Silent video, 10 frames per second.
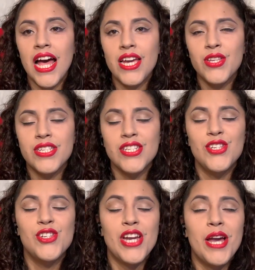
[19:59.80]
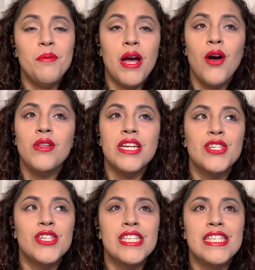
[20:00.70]
nice to jam out, like
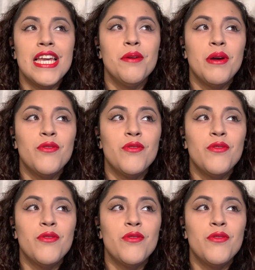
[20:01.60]
just sing my